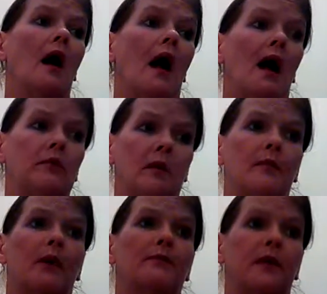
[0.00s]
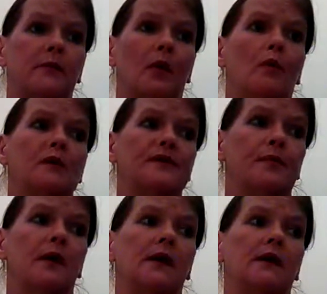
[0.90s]
I remember people
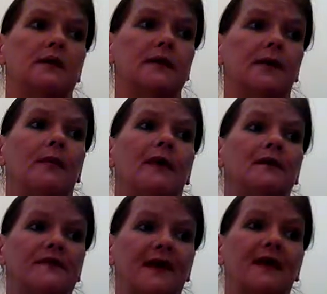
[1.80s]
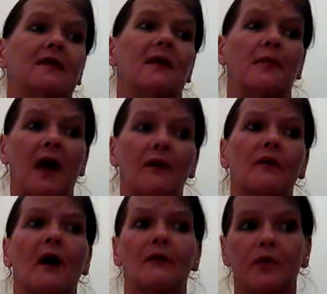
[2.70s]
whispering into me and saying they're better
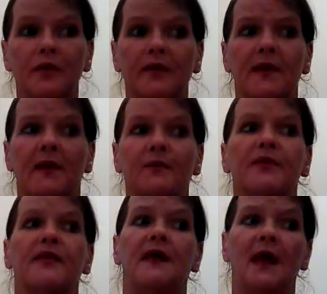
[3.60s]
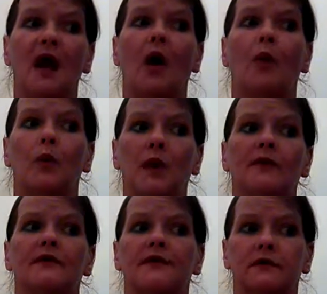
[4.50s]
off with them than they are with
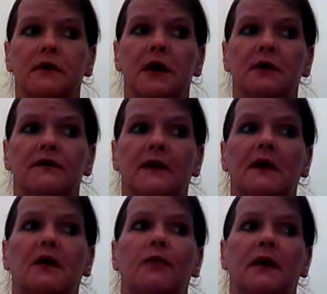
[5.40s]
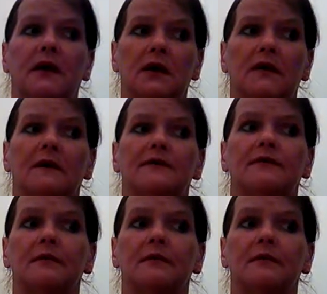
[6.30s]
a stranger, because